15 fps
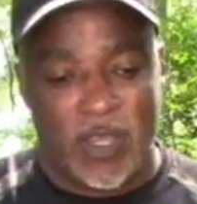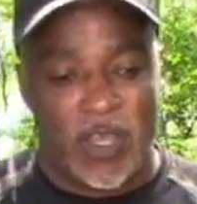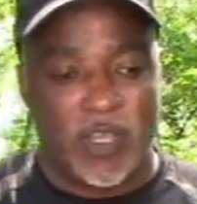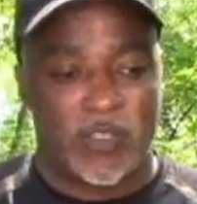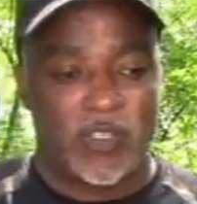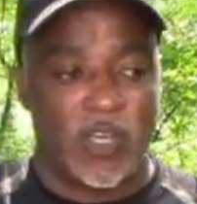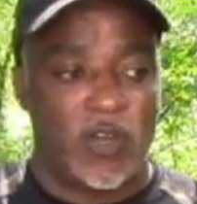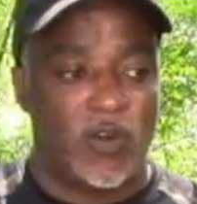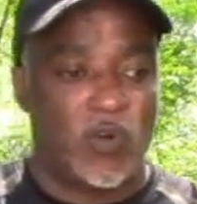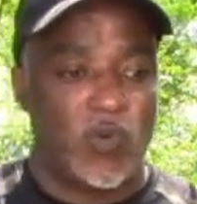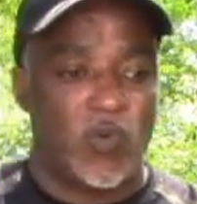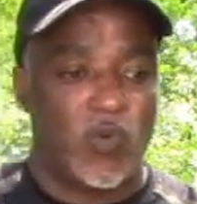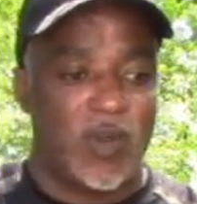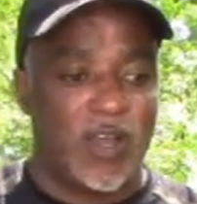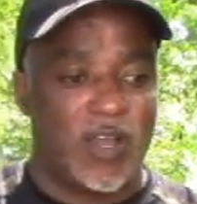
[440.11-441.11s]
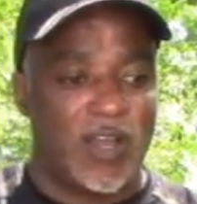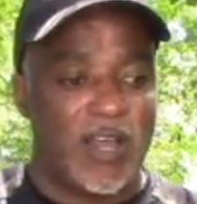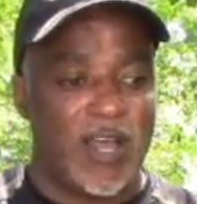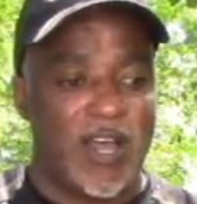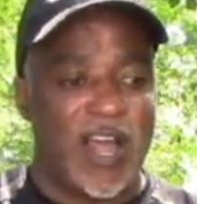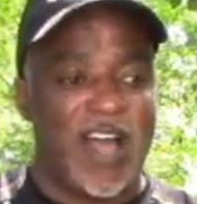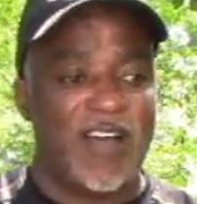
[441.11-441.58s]
And so
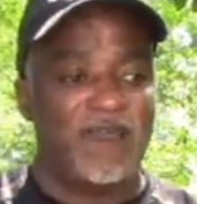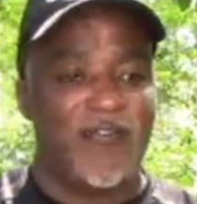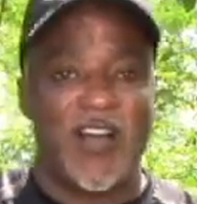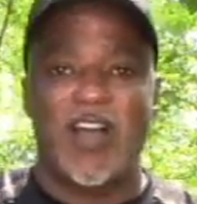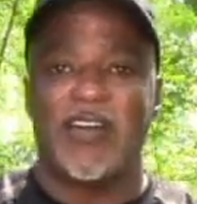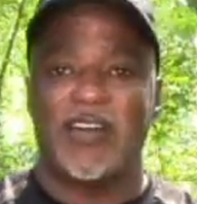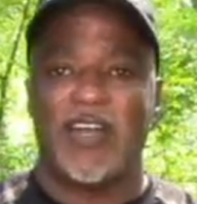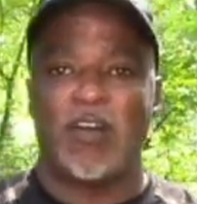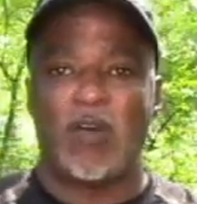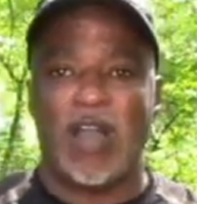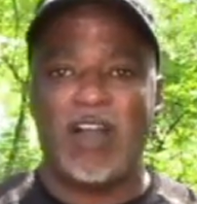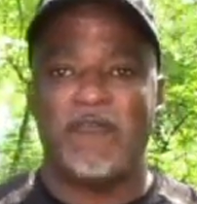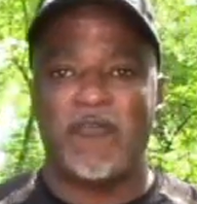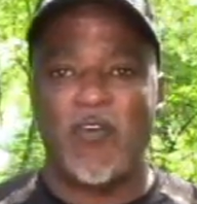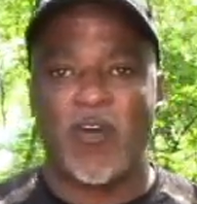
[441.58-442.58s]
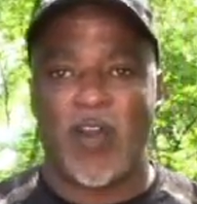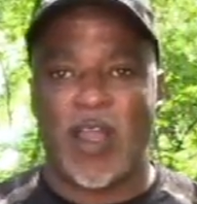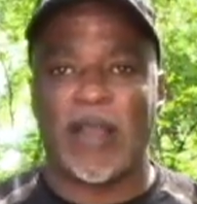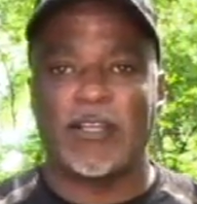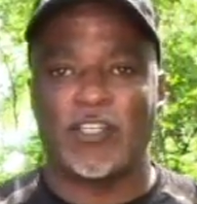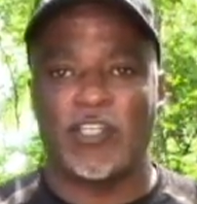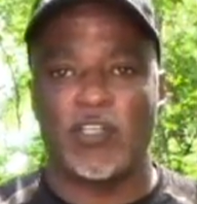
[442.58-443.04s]
I find out how far I
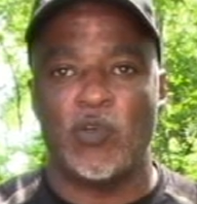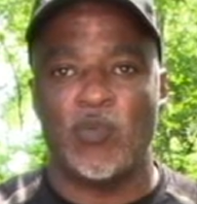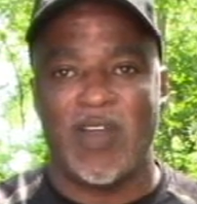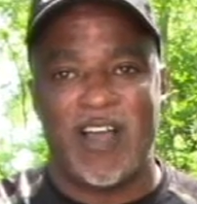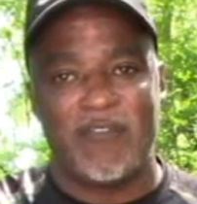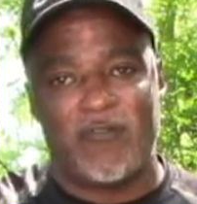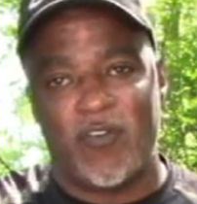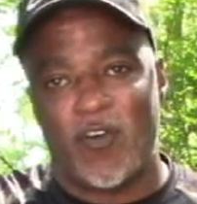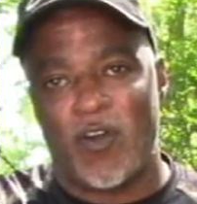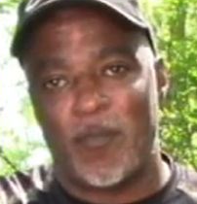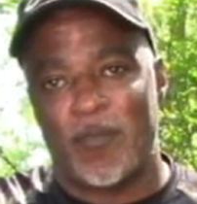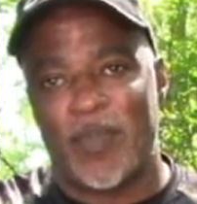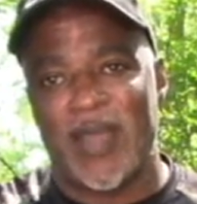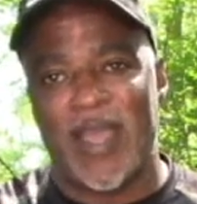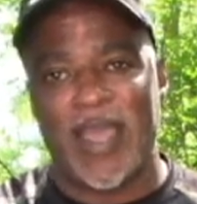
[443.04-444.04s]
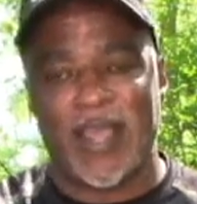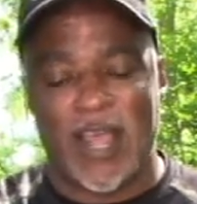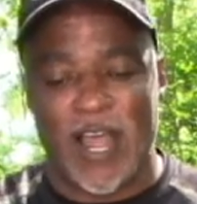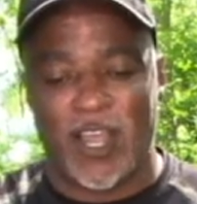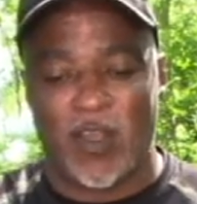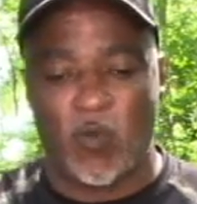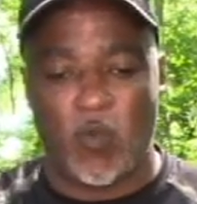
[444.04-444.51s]
can shoot, how far back
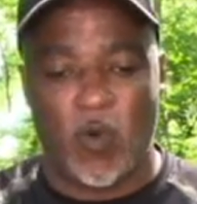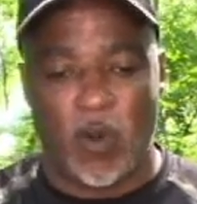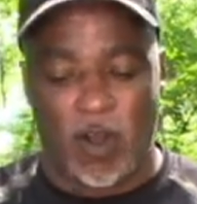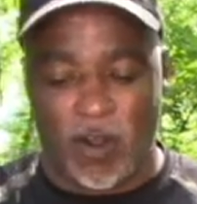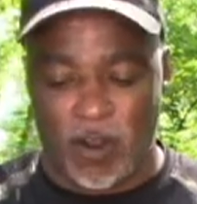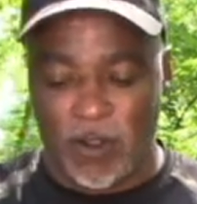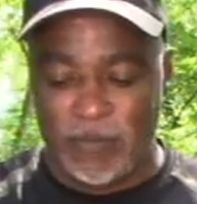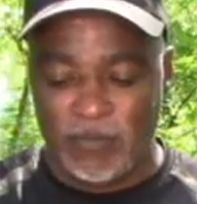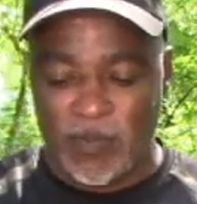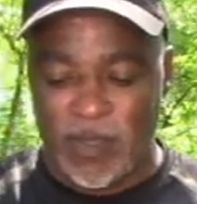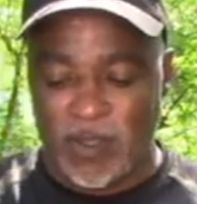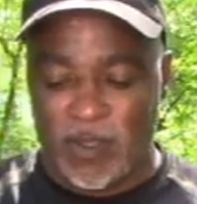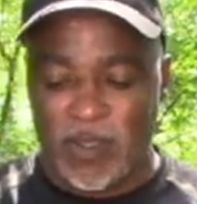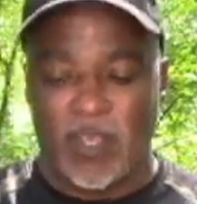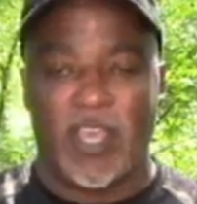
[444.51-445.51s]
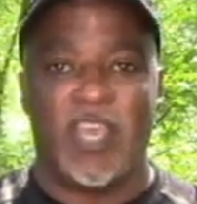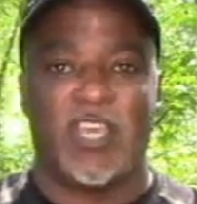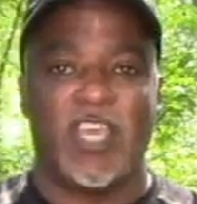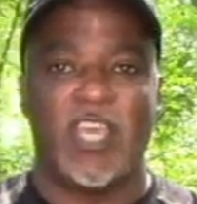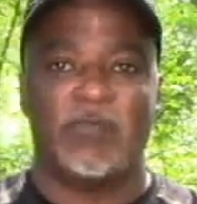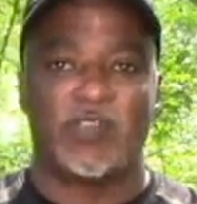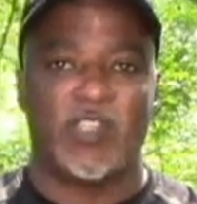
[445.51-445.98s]
I can walk and
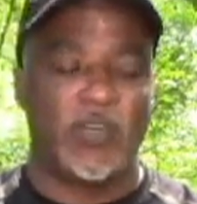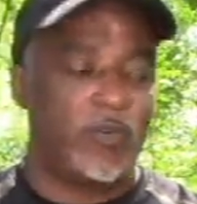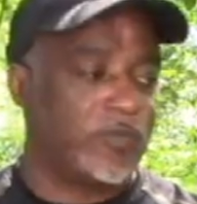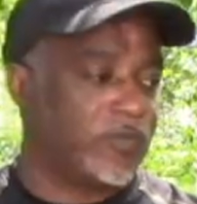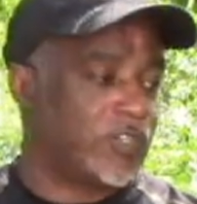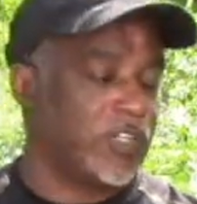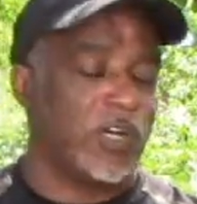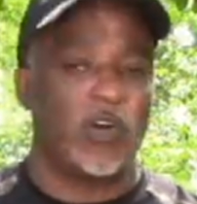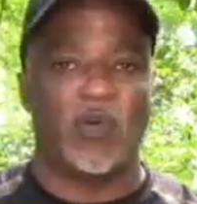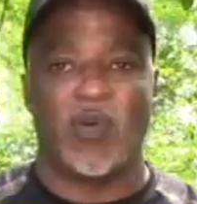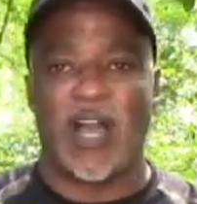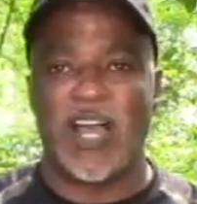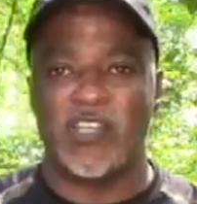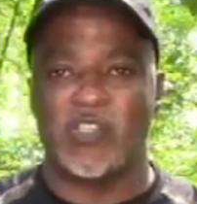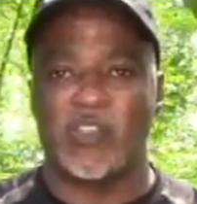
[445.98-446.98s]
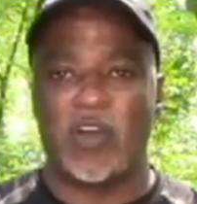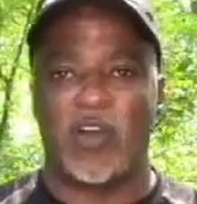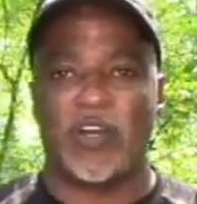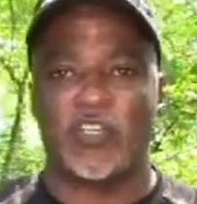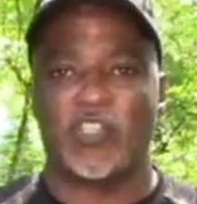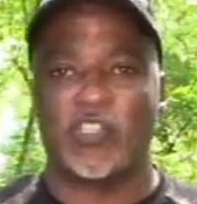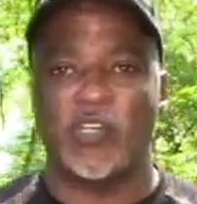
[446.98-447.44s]
keep shooting. So I
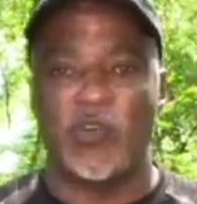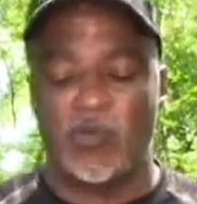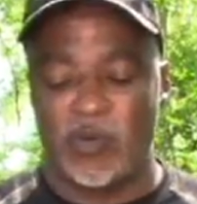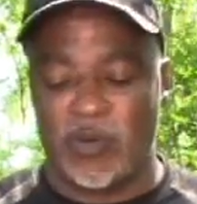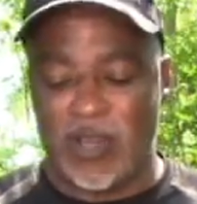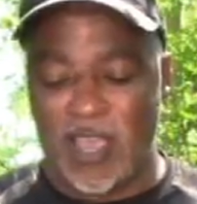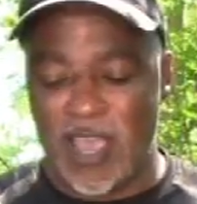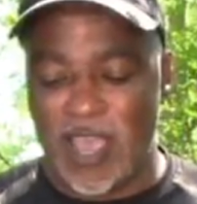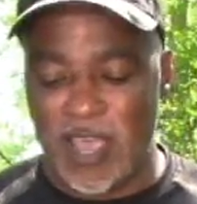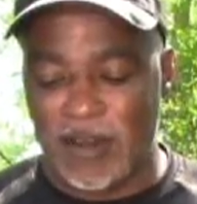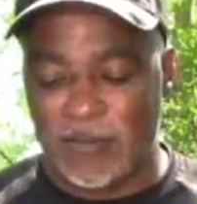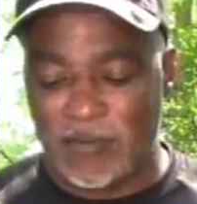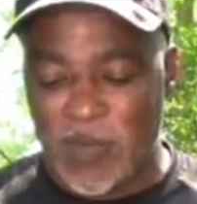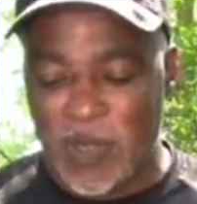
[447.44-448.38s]
started shooting at